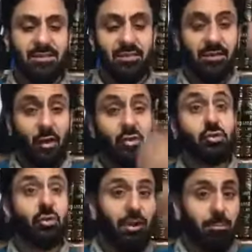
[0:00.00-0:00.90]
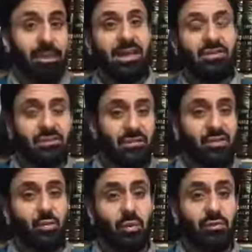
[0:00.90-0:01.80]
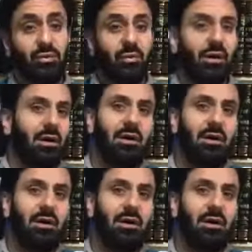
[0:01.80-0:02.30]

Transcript: So the logical implications of this worldview